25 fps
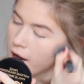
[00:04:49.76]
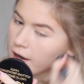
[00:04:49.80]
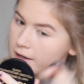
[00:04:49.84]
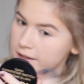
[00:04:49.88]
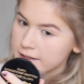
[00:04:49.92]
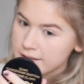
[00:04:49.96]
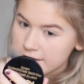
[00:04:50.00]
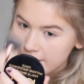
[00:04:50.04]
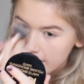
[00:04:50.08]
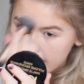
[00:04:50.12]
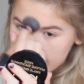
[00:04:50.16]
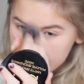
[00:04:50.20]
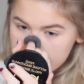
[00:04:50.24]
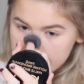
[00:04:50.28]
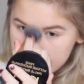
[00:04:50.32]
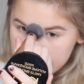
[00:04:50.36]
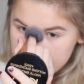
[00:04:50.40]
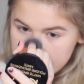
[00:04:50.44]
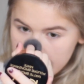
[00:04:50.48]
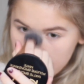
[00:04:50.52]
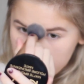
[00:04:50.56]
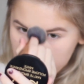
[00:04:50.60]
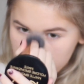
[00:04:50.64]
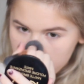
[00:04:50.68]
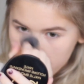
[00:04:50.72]
I decided to
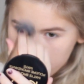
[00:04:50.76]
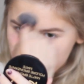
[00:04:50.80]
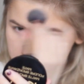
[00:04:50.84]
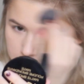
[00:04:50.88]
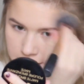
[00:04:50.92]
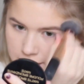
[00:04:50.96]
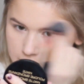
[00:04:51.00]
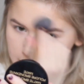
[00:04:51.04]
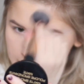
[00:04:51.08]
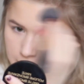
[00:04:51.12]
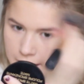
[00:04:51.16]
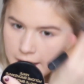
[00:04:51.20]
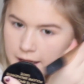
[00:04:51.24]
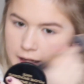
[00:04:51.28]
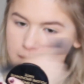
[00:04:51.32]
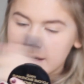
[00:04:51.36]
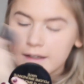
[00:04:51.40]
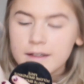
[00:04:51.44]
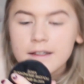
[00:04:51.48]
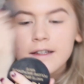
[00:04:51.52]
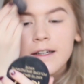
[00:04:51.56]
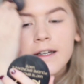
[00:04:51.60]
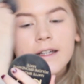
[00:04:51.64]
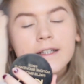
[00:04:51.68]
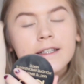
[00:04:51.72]
download it,
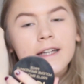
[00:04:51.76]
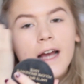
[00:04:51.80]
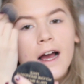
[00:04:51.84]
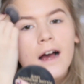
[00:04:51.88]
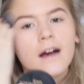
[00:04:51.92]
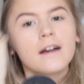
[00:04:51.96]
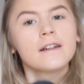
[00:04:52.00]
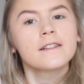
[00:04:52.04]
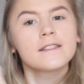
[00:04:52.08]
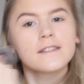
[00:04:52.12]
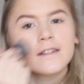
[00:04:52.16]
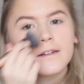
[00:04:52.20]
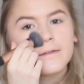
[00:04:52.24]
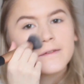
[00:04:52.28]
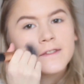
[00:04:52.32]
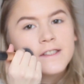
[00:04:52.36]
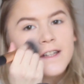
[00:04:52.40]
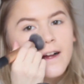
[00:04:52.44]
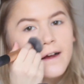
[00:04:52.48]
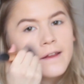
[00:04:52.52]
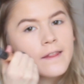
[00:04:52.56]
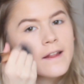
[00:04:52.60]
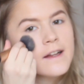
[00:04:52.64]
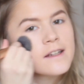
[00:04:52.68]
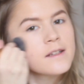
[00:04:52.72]
and yeah, so I'm
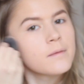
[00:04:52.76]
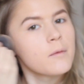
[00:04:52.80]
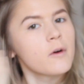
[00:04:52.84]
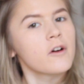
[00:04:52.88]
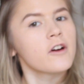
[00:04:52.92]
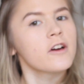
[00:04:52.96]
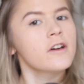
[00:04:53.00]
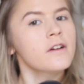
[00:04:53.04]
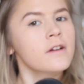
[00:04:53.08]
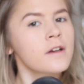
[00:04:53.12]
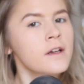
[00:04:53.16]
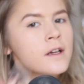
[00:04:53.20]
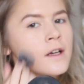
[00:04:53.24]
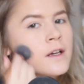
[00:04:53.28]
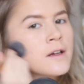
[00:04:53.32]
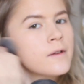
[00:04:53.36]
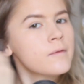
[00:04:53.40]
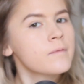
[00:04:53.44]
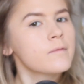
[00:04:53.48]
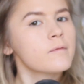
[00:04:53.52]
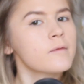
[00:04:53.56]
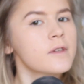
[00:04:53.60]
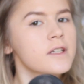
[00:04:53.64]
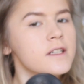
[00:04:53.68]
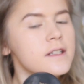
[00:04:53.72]
starting that tomorrow,
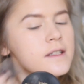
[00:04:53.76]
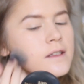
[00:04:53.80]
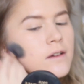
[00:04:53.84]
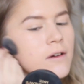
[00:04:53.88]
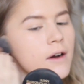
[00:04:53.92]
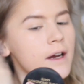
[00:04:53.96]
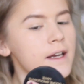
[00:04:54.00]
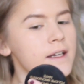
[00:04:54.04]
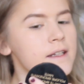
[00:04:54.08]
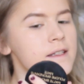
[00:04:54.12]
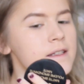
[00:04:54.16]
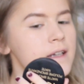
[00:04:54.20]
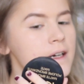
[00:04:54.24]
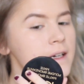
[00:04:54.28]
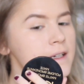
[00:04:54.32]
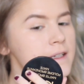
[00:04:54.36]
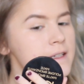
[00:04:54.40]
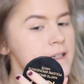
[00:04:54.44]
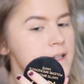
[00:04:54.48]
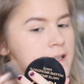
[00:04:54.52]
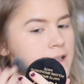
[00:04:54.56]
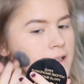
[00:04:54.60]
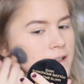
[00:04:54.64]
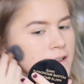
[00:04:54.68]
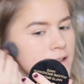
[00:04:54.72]
which is quite
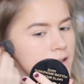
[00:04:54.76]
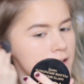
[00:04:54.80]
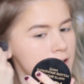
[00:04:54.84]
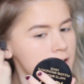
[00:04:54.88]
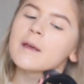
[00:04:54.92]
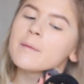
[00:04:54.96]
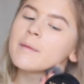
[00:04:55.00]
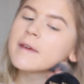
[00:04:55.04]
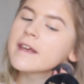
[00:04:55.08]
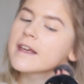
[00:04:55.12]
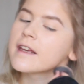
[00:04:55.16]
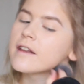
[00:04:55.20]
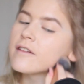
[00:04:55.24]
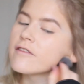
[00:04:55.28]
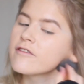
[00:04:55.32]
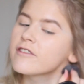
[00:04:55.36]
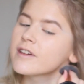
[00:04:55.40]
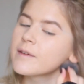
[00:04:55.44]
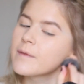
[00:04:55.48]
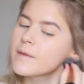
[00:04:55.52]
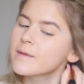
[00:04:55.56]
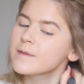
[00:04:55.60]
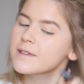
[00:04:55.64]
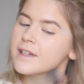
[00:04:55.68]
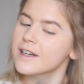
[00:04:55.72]
exciting. Maybe in
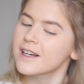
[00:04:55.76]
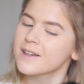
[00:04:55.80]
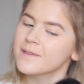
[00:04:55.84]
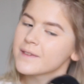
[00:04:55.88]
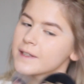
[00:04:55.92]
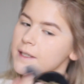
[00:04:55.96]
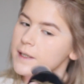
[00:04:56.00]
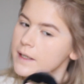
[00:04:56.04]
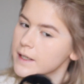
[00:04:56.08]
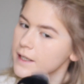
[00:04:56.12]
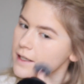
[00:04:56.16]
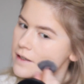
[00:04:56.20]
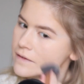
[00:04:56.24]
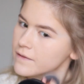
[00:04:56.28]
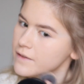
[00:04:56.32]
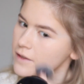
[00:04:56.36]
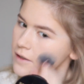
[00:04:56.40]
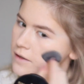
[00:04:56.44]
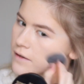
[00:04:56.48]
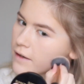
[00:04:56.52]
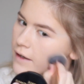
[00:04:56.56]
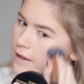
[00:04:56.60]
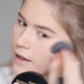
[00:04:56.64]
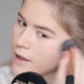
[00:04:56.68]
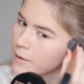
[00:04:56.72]
3 months time I can give
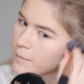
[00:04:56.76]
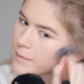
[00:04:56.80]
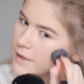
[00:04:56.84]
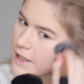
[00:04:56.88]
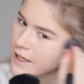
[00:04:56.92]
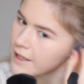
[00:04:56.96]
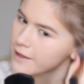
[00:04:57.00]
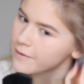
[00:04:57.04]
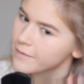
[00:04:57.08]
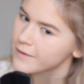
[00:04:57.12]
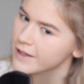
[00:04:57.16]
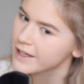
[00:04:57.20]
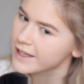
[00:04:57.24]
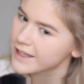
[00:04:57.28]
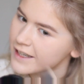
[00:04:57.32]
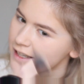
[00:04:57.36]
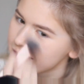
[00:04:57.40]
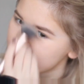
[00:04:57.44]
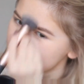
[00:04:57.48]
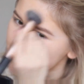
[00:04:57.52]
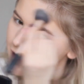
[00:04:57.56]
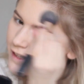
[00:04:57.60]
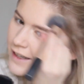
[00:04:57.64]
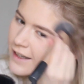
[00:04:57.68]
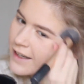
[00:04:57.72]
you an
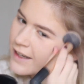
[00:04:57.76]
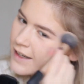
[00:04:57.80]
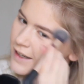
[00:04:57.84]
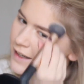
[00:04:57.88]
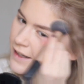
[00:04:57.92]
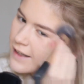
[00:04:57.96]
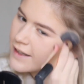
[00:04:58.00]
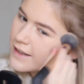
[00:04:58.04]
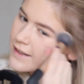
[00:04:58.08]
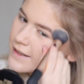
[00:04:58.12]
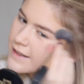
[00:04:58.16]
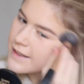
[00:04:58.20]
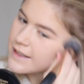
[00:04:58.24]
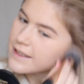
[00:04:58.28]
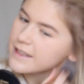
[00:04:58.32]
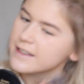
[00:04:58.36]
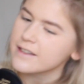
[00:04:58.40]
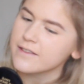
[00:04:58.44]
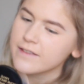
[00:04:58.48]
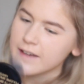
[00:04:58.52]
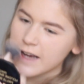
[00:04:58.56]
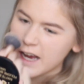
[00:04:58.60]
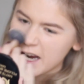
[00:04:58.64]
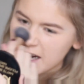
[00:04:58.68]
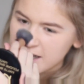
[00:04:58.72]
update, see
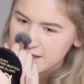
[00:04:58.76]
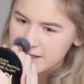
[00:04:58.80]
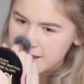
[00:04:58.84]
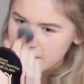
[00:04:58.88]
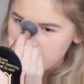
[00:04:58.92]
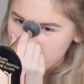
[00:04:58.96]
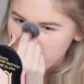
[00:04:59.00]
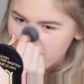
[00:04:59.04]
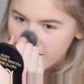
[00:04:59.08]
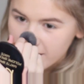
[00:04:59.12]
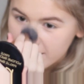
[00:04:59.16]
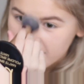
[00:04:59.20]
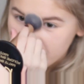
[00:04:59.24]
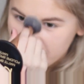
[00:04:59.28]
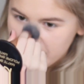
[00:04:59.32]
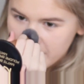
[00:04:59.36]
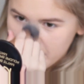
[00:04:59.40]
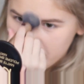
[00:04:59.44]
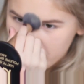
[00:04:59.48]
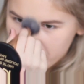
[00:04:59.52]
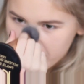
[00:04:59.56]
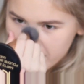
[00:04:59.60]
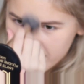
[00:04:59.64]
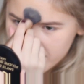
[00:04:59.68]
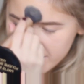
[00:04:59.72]
if it actually works for
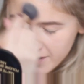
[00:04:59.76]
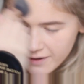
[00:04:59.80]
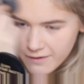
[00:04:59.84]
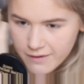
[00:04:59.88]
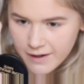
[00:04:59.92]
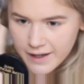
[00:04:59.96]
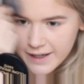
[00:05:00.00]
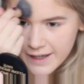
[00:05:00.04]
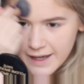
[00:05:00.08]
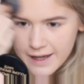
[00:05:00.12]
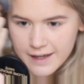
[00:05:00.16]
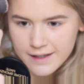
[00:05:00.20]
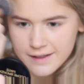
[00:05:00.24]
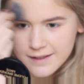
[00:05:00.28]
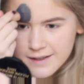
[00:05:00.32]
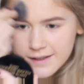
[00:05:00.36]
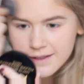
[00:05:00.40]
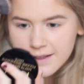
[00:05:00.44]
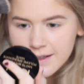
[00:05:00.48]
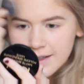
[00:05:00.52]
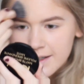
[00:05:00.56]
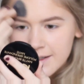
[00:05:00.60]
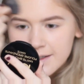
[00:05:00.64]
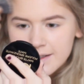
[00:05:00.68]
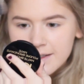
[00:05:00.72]
people who don't like
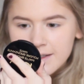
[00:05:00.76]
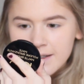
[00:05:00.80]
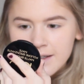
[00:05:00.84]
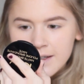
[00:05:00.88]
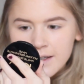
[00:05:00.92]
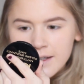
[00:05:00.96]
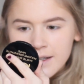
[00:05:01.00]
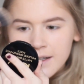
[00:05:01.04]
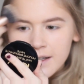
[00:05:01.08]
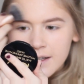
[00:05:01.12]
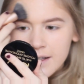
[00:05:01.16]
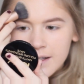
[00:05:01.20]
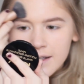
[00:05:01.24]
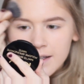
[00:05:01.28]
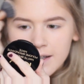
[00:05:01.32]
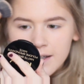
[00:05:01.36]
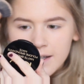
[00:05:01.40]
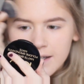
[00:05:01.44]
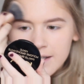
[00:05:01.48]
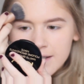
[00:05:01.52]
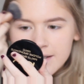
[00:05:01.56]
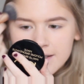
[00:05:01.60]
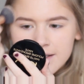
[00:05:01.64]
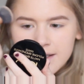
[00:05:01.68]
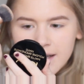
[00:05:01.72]
exercise,
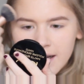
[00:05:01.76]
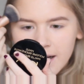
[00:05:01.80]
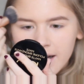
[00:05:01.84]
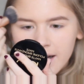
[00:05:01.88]
because